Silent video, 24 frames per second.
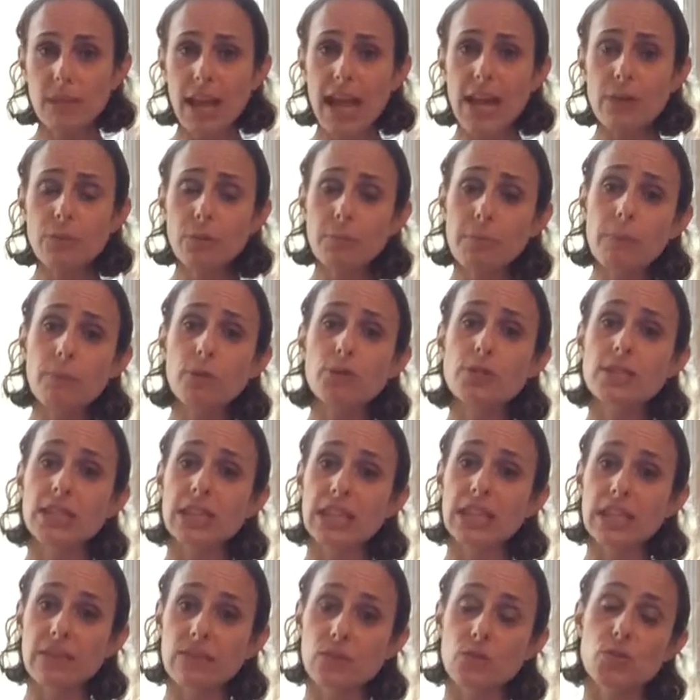And remember to
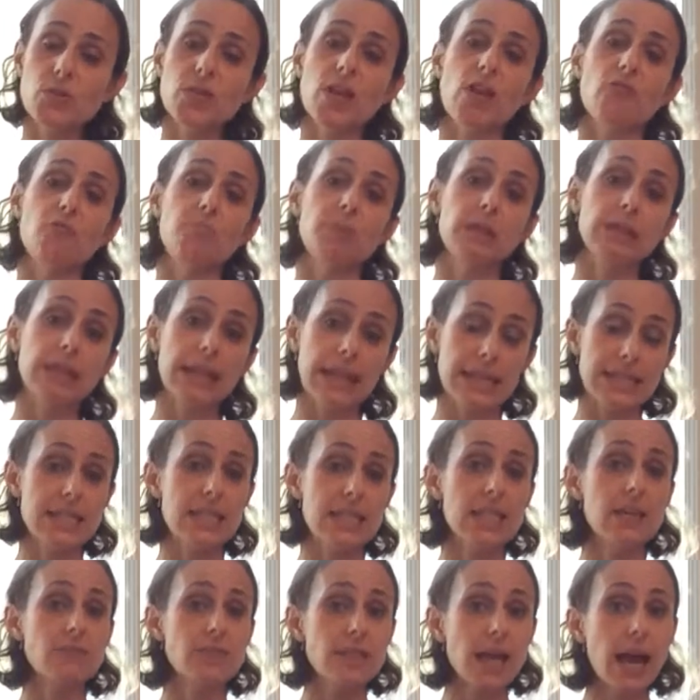give yourself
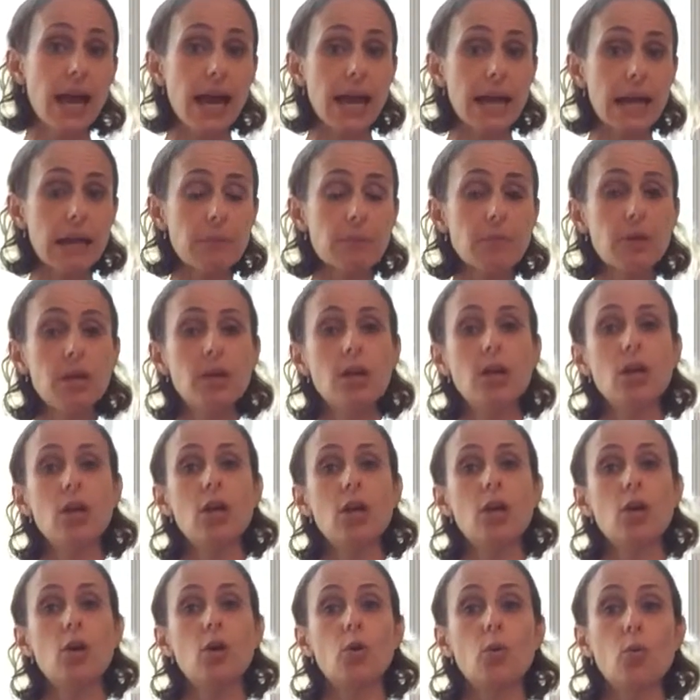plenty of time
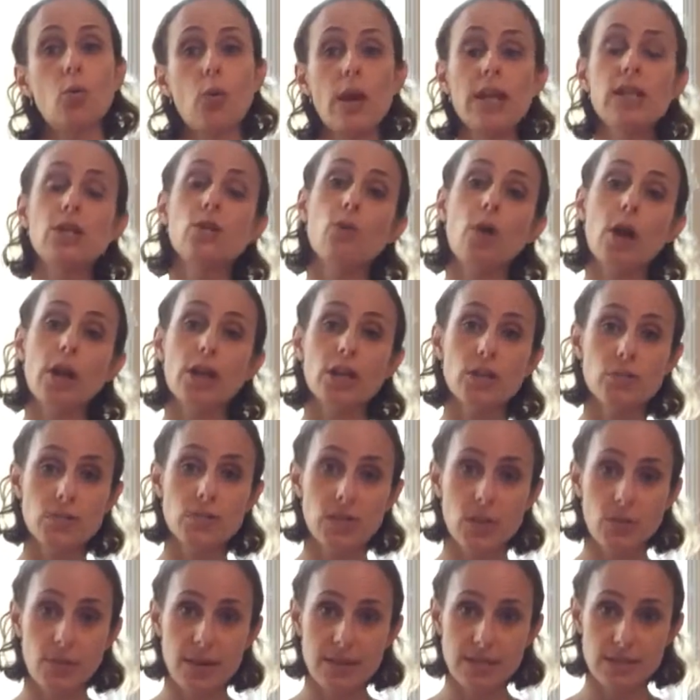when you are
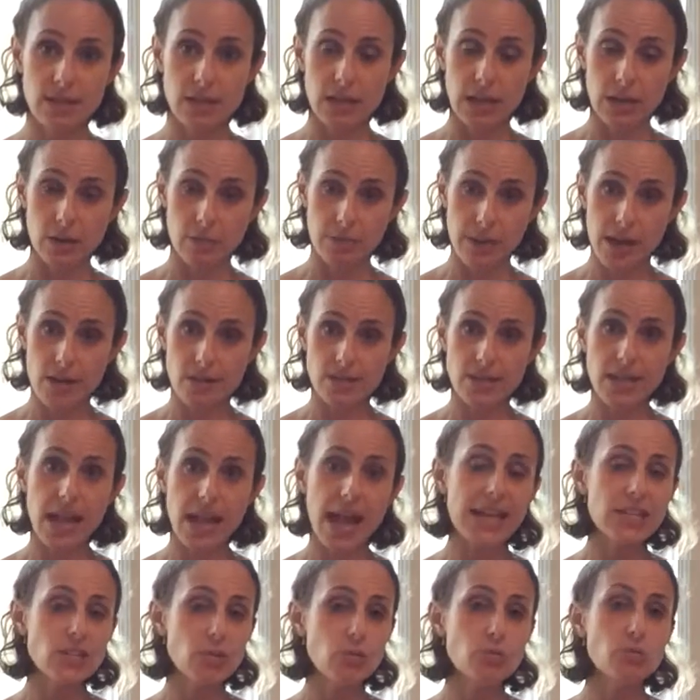using resonator bells.
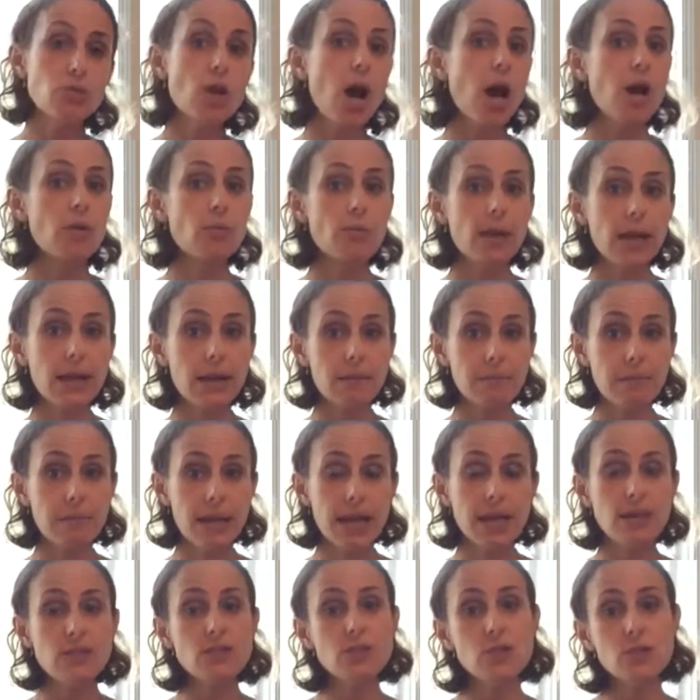I do not
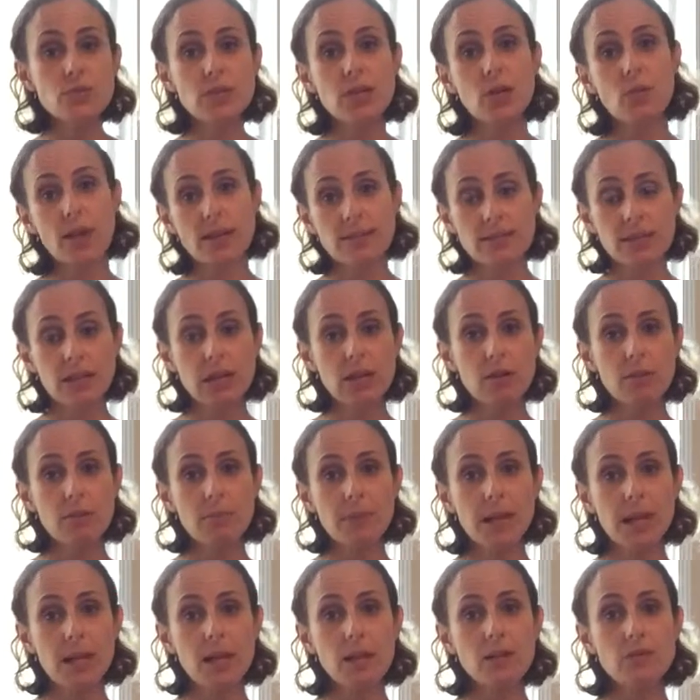recommend using resonator
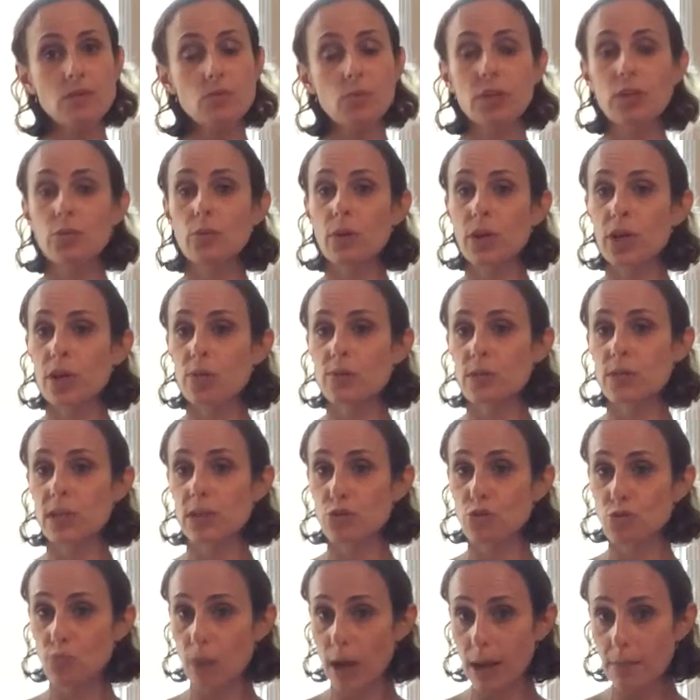bells when you are
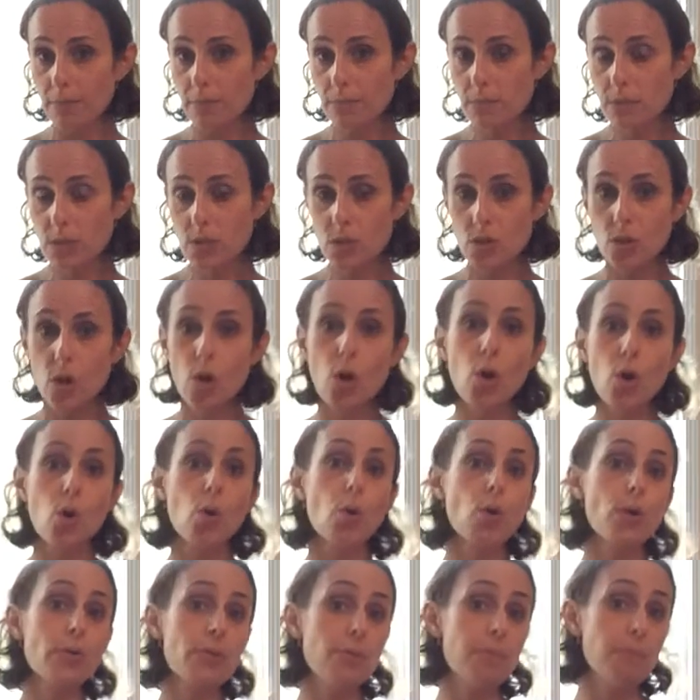using drums
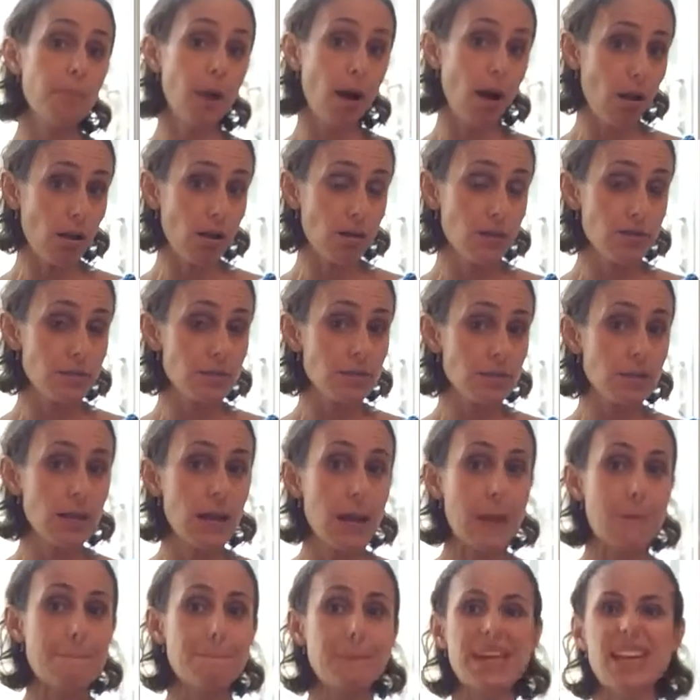or the balls,
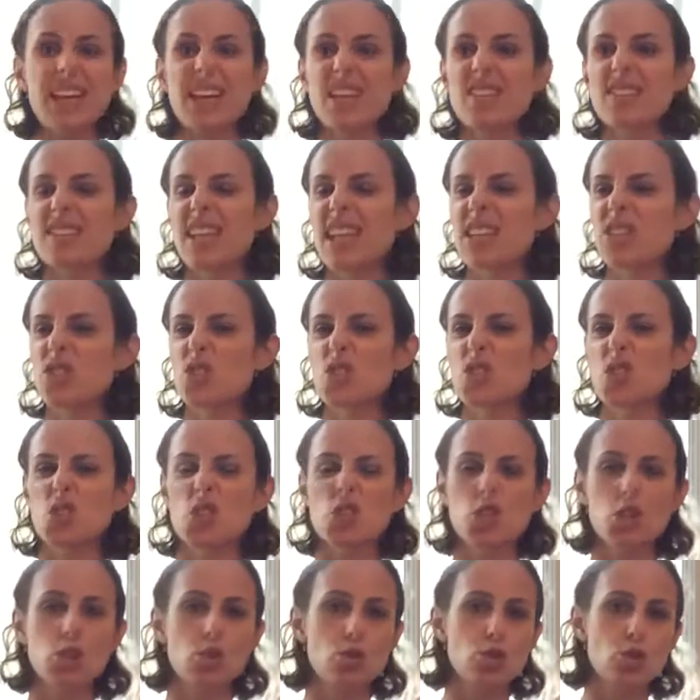because that's
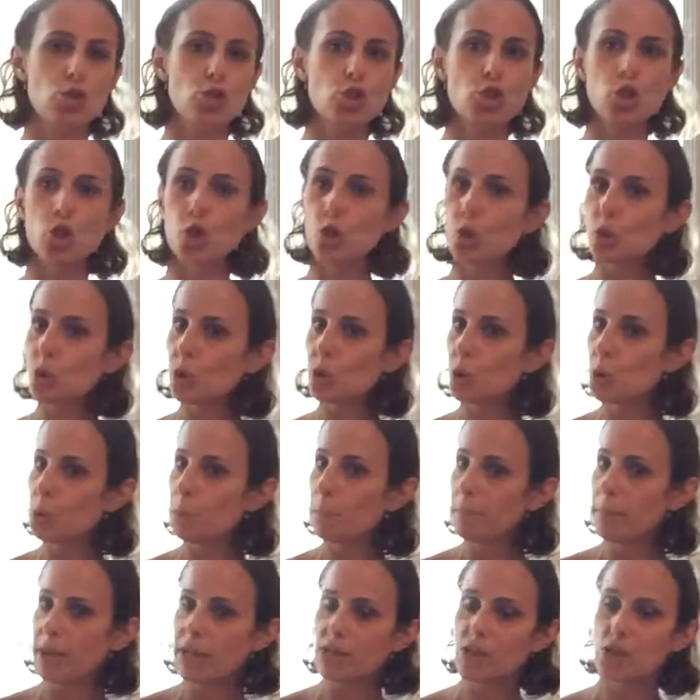just too
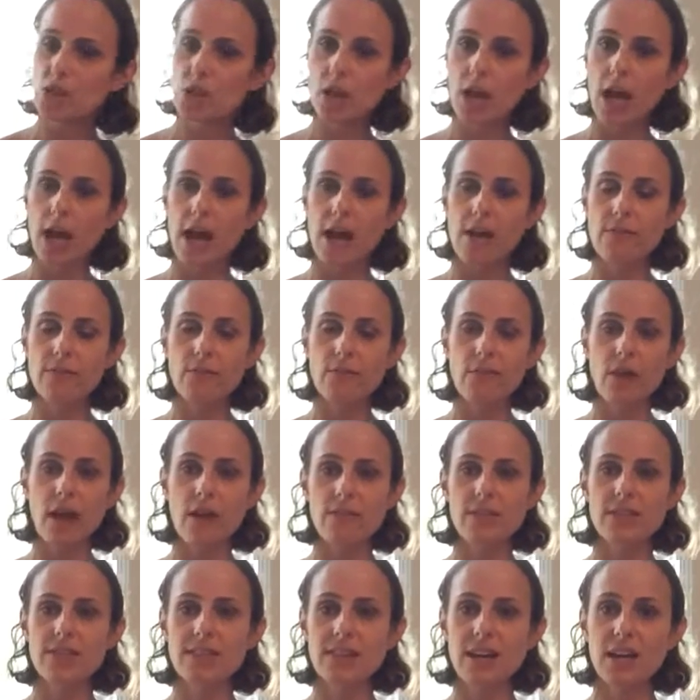much
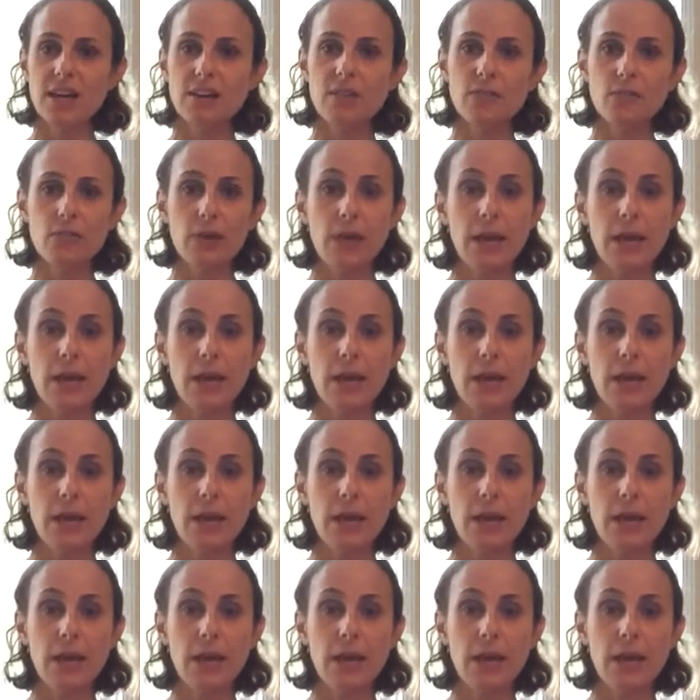of these kind of